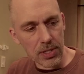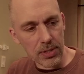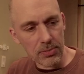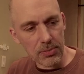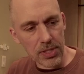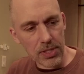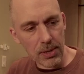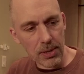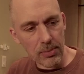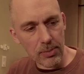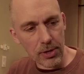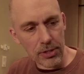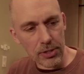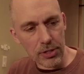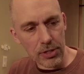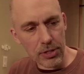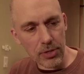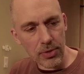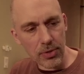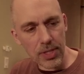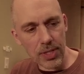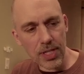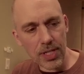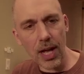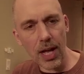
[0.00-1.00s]
similar
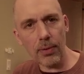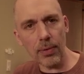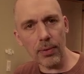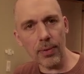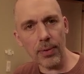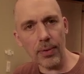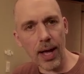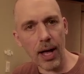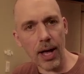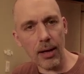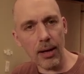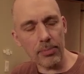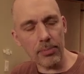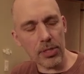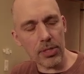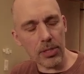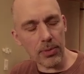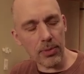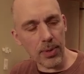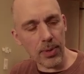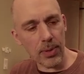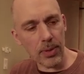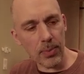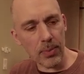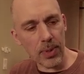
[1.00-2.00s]
to the download hub,
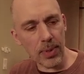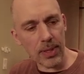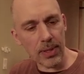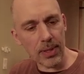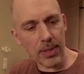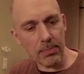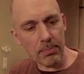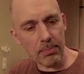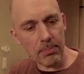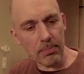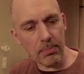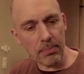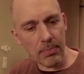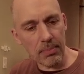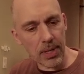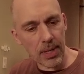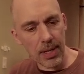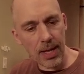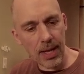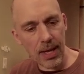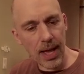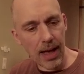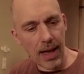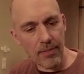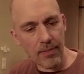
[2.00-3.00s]
so it will
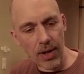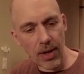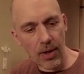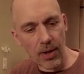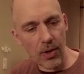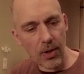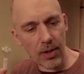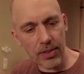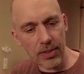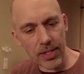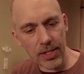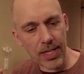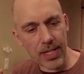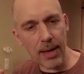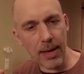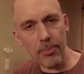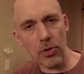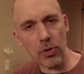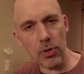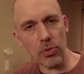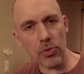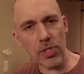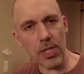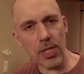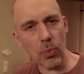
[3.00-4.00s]
have all the
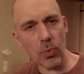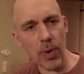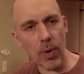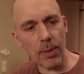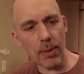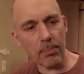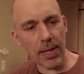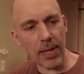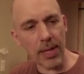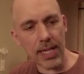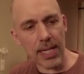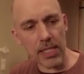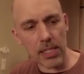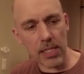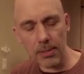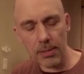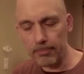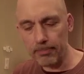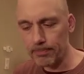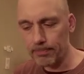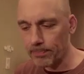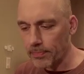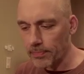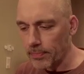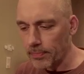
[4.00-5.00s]
demos in one place.
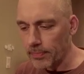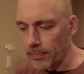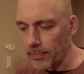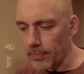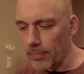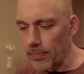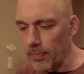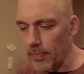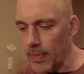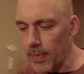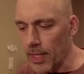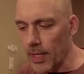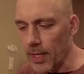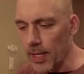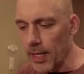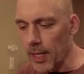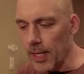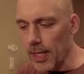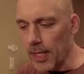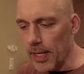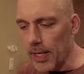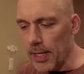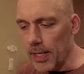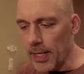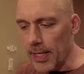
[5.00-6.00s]

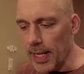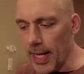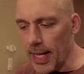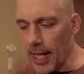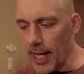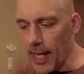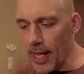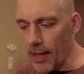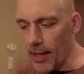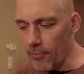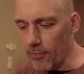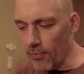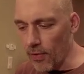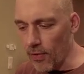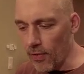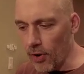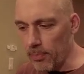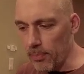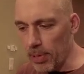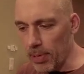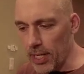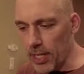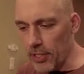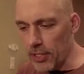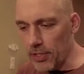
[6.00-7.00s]
And for
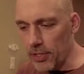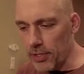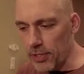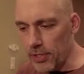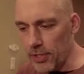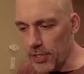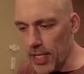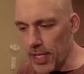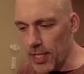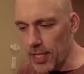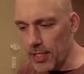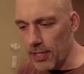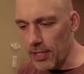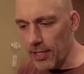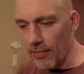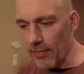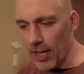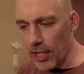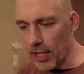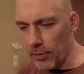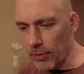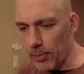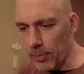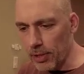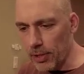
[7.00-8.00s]
patrons, it's
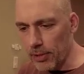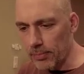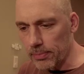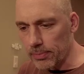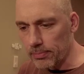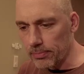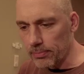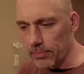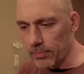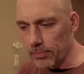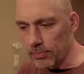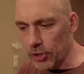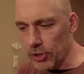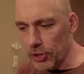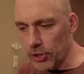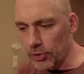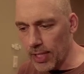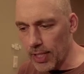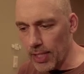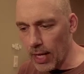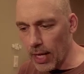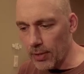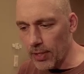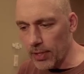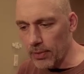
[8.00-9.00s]
available to
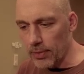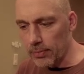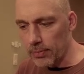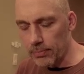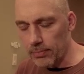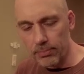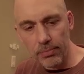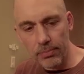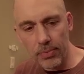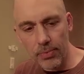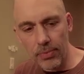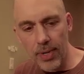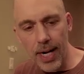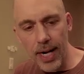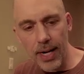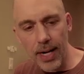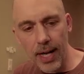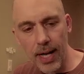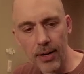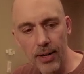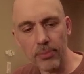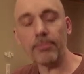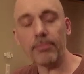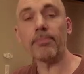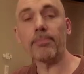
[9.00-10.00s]
download right
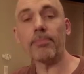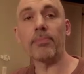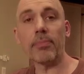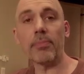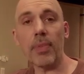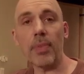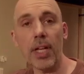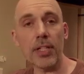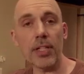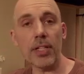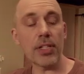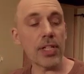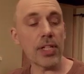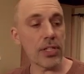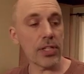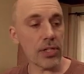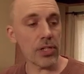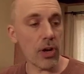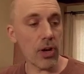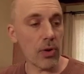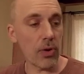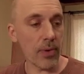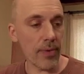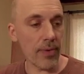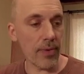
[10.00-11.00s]
now. It's just
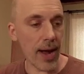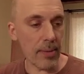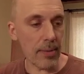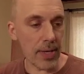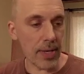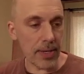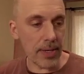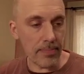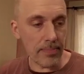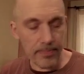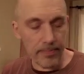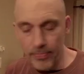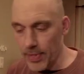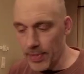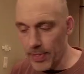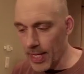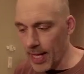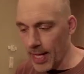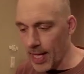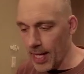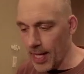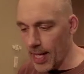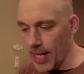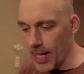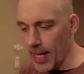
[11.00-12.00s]
go grab it,
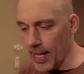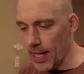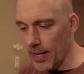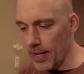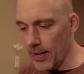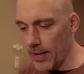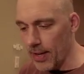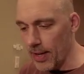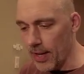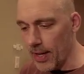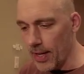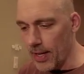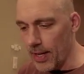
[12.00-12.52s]
and